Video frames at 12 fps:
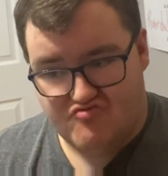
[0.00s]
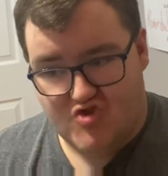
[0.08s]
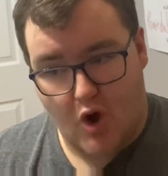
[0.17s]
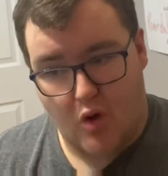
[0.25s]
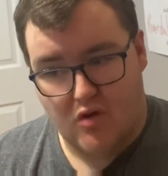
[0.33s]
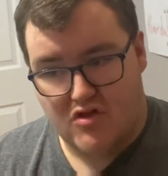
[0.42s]

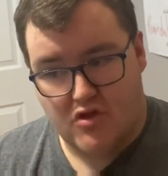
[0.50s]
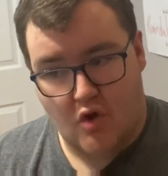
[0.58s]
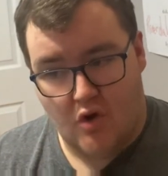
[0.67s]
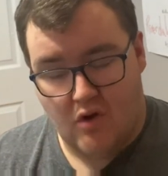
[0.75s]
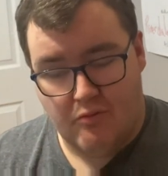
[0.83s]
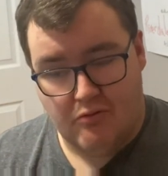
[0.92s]
goes to the
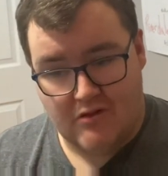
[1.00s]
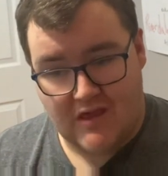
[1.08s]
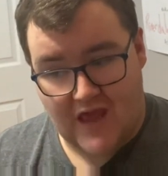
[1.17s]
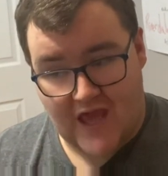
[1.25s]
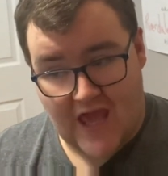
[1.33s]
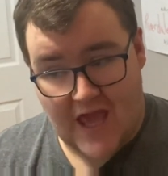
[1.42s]
only person
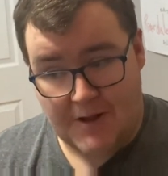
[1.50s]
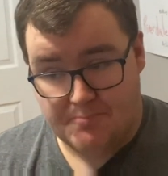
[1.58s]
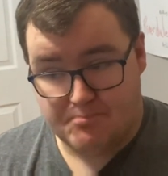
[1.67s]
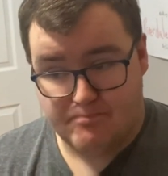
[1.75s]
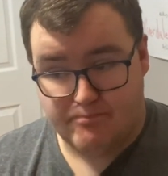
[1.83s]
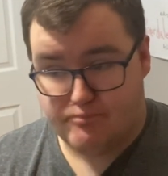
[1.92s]
he
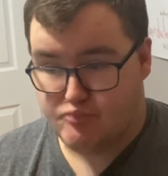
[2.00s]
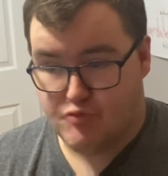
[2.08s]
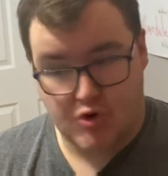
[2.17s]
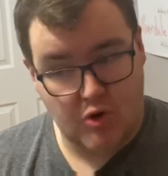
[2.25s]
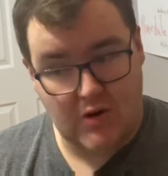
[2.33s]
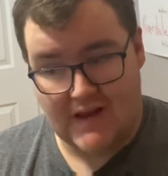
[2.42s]
can,
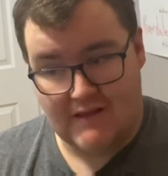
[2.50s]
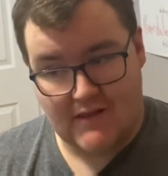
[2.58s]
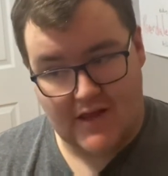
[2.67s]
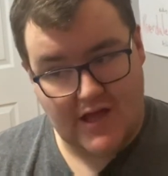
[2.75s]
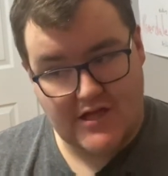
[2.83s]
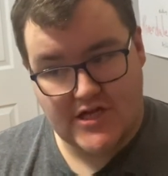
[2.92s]
Chris.
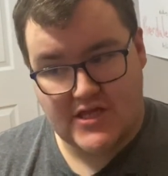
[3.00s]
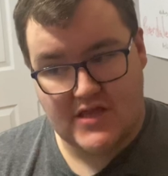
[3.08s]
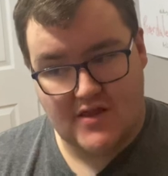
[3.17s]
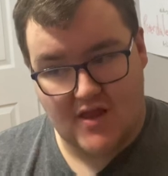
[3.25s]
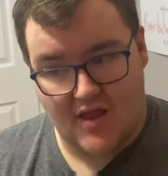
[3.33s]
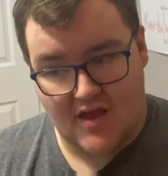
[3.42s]
He just
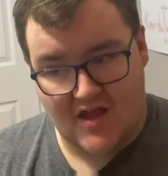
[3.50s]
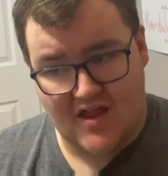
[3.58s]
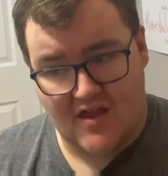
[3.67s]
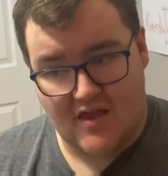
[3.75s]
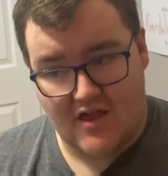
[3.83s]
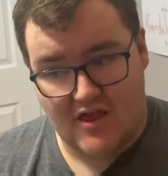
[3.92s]

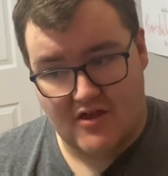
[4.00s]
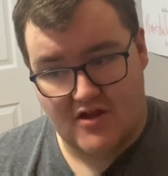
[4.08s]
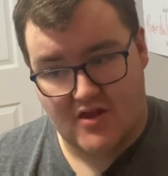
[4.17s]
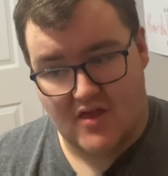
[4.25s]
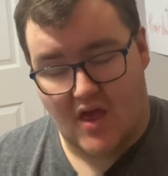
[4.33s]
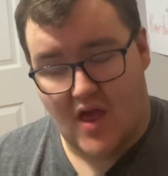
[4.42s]
he he's
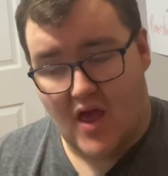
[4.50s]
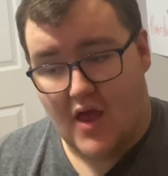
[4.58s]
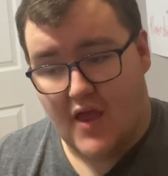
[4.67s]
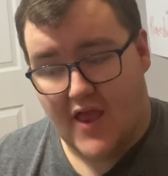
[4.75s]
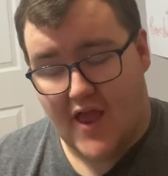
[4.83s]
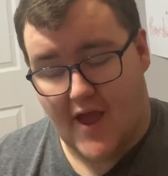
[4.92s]
just
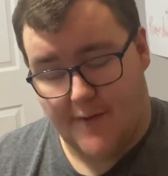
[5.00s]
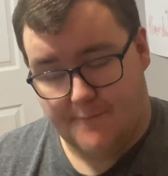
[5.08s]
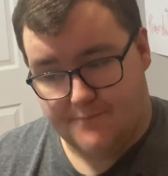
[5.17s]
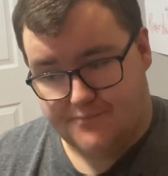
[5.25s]
yeah.